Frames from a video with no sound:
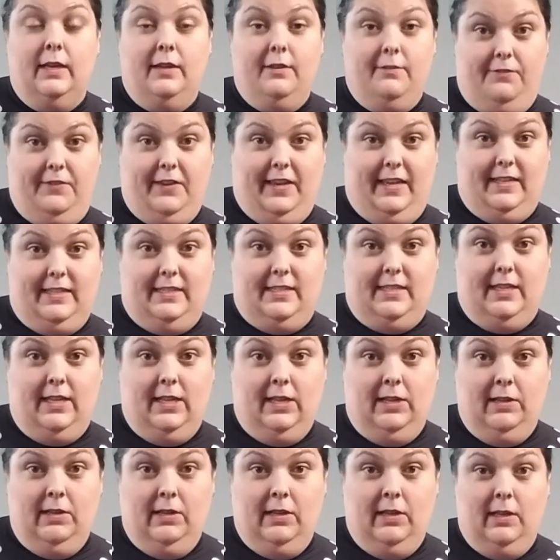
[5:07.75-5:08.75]
fit
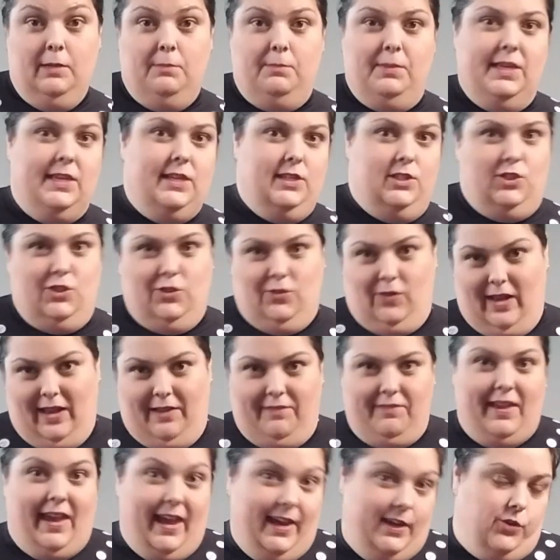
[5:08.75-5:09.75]
because you'll
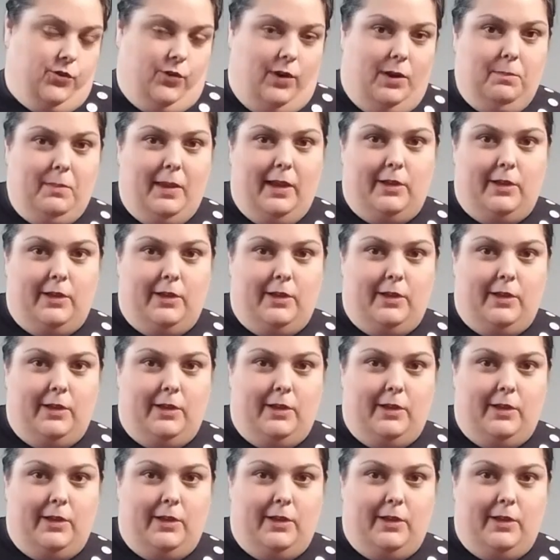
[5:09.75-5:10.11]
have accurate